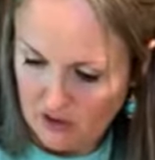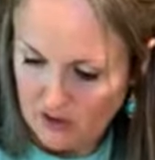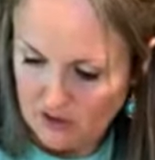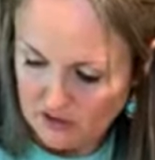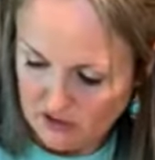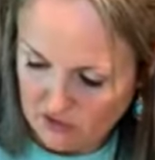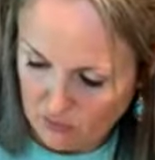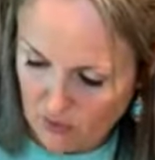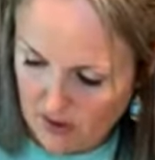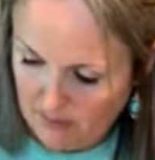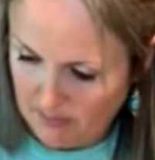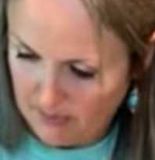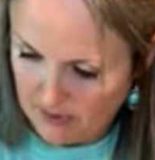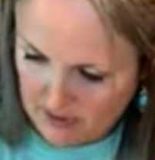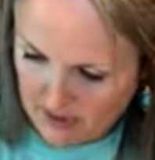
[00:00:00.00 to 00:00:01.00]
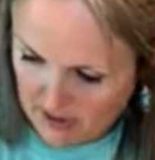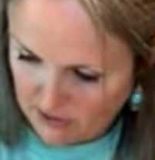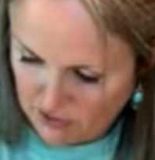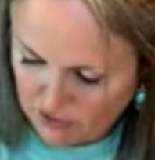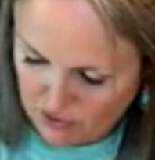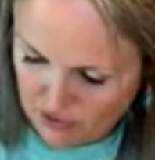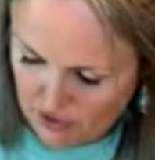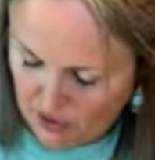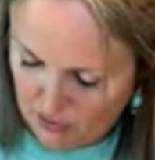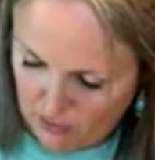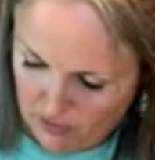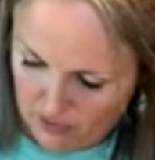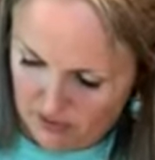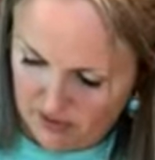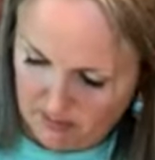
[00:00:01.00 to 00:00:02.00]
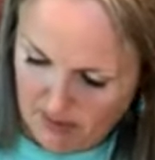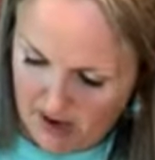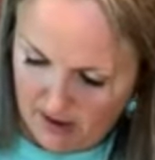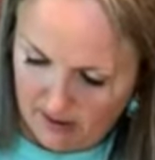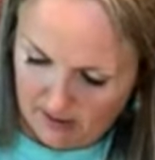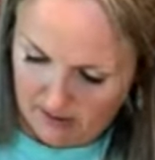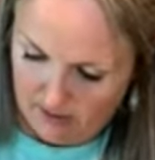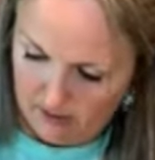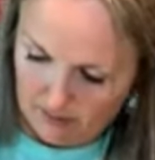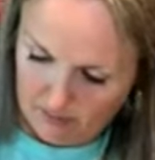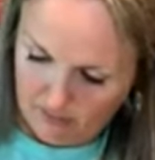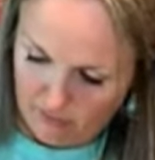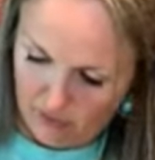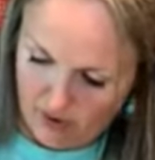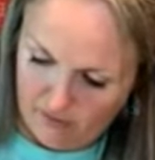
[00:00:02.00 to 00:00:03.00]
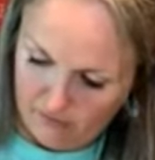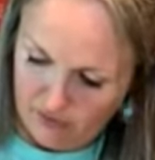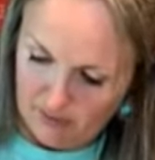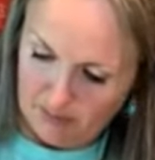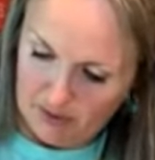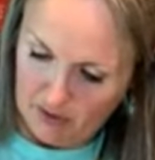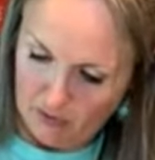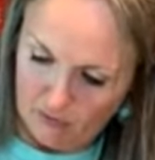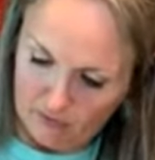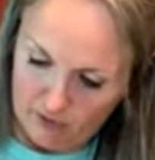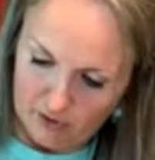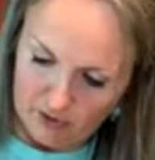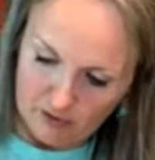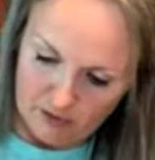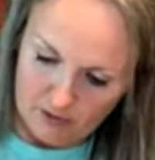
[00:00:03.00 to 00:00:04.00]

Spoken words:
swipe an extra coat on the back here before I flip it over.